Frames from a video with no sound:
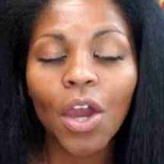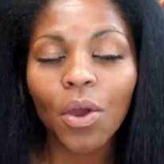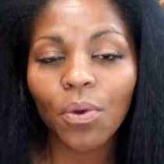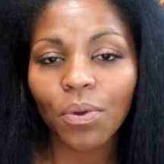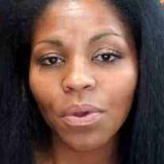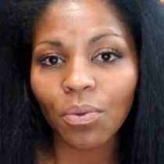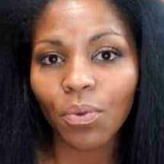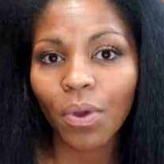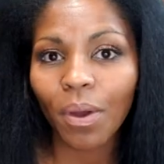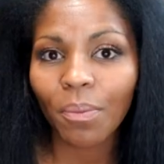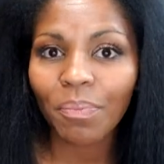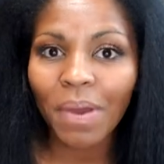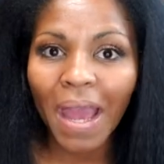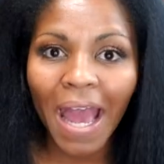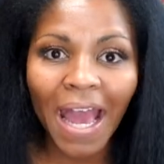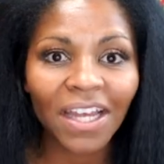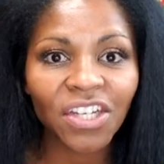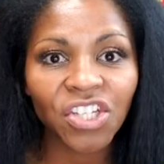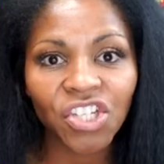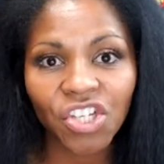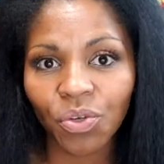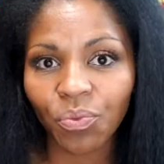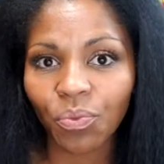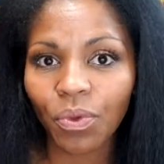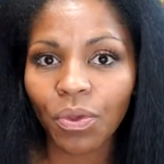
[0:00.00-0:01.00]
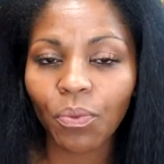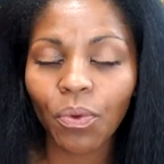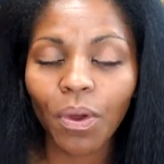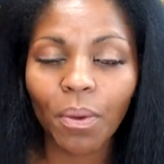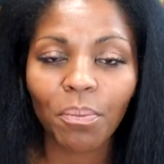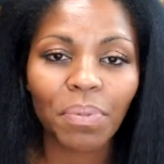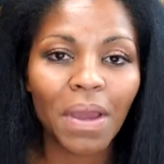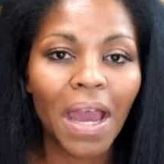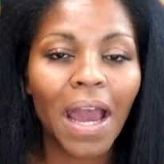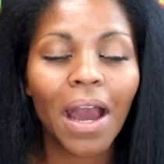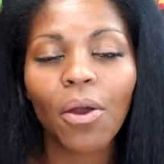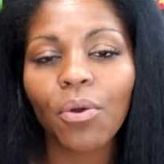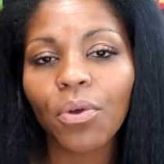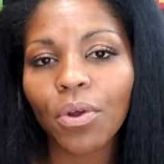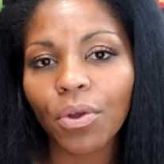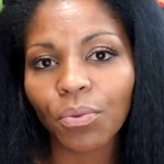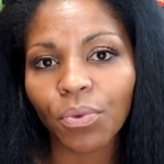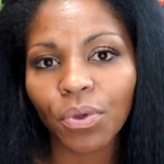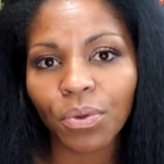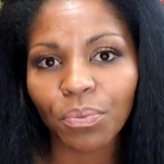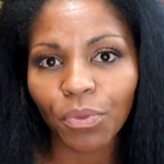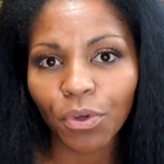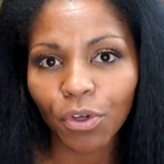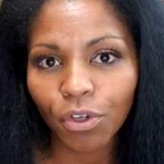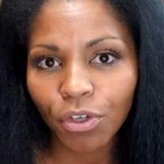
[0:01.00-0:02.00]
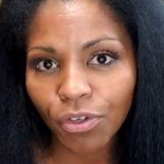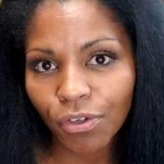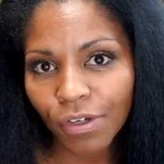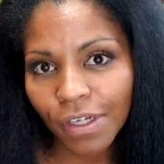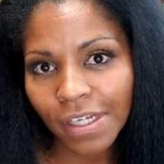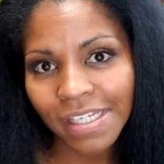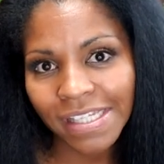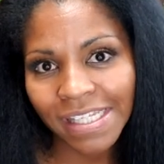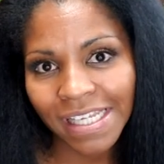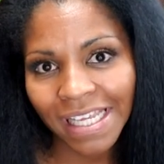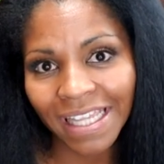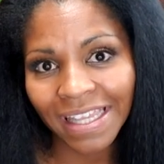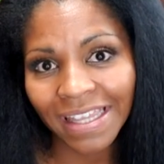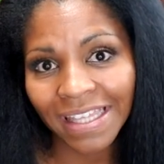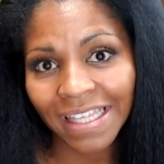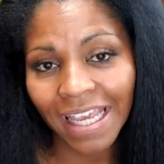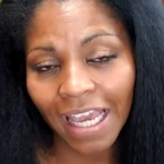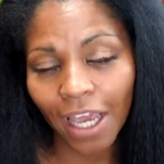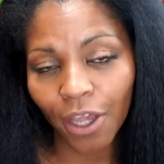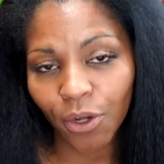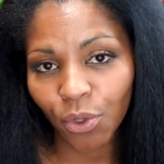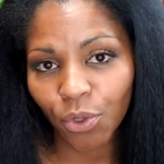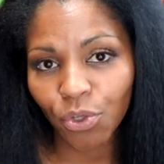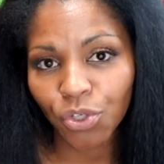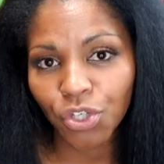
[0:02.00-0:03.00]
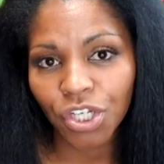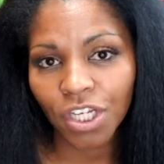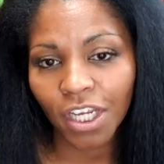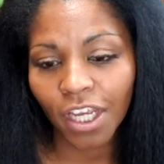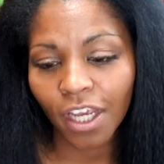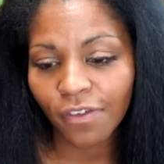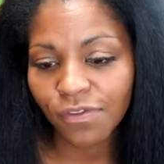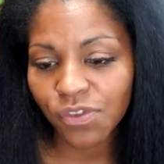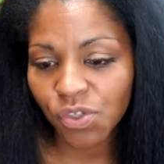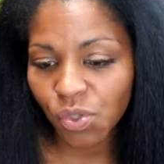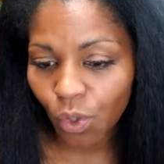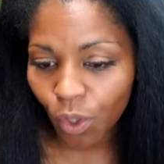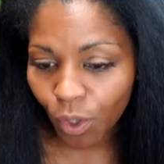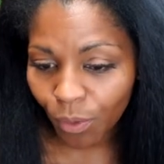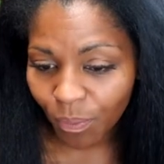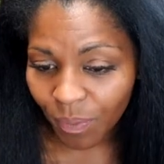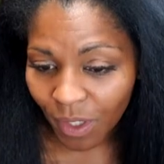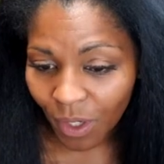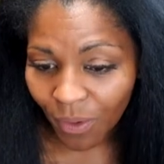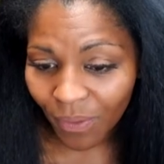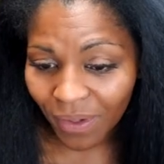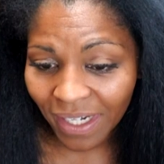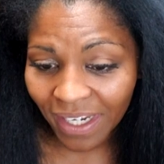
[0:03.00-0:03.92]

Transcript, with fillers: We want passion. We want power when Mercury is in the energy of Scorpio.